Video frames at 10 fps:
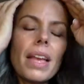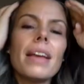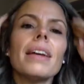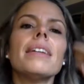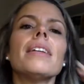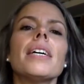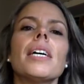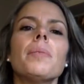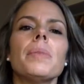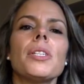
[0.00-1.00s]

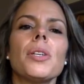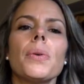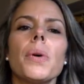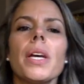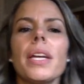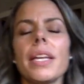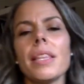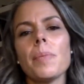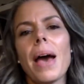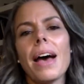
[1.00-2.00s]
And so
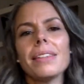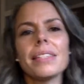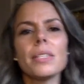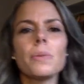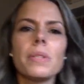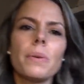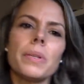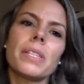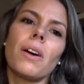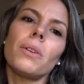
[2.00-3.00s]
in the past, this was
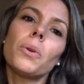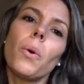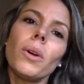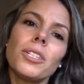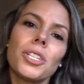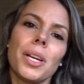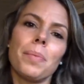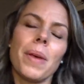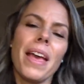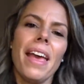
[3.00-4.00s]
always called courtship.
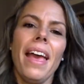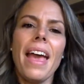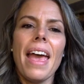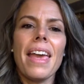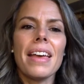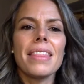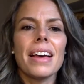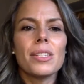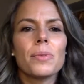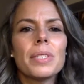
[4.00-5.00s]
And
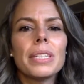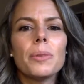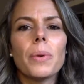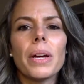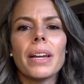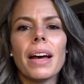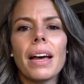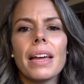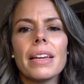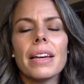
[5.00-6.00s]
that's really what
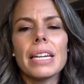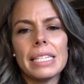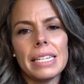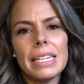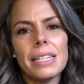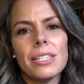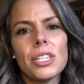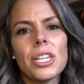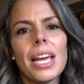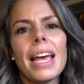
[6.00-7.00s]
I
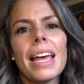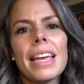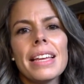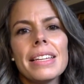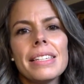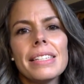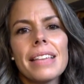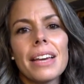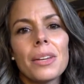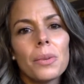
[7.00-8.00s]
teach, is
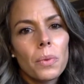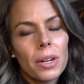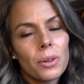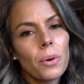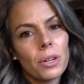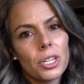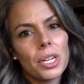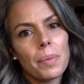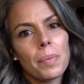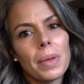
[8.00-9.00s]
that you want
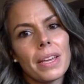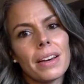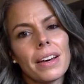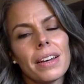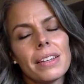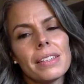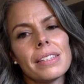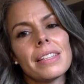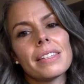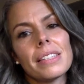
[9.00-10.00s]
courtship
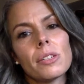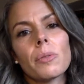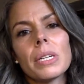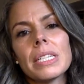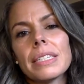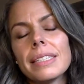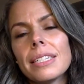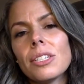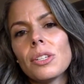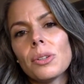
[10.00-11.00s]
because this is going to
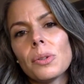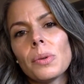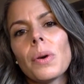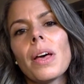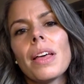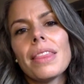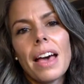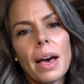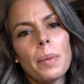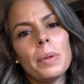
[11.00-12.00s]
lead to the
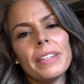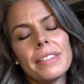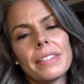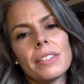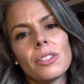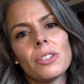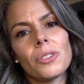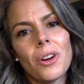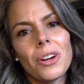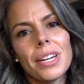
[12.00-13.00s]
happiest and
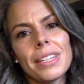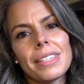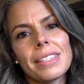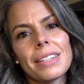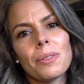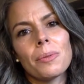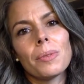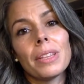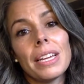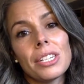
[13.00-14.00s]
strongest
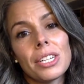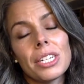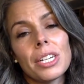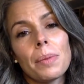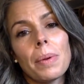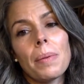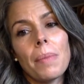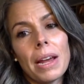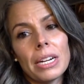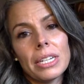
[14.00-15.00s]
relationship and
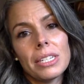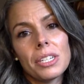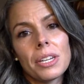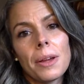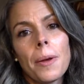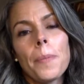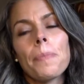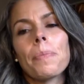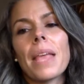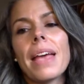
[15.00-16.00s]
marriage.
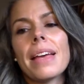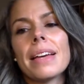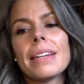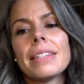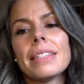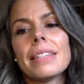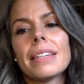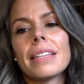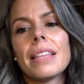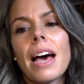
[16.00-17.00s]
and
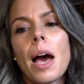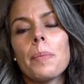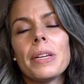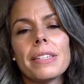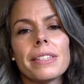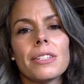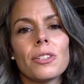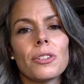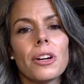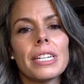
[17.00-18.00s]
the happiest and
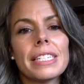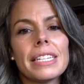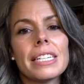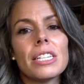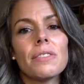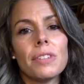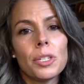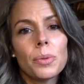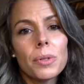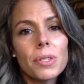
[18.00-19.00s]
strongest
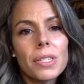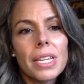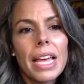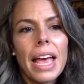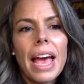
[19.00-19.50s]
individuals.